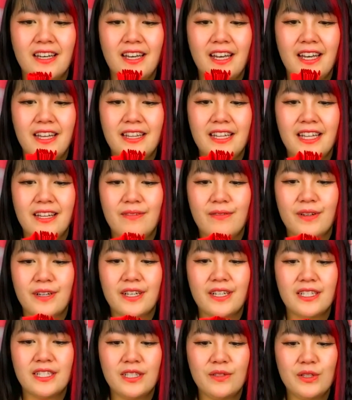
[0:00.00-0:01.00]
and then we're
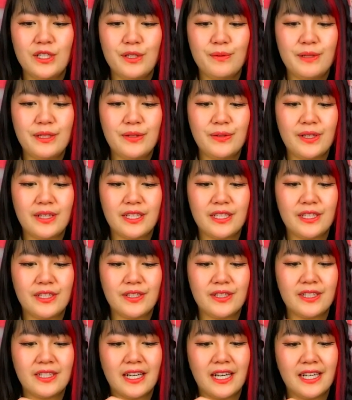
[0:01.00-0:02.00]
gonna switch between the
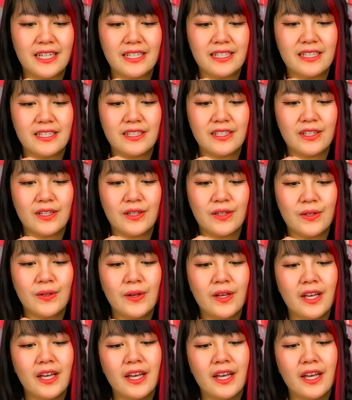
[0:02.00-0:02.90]
two sides so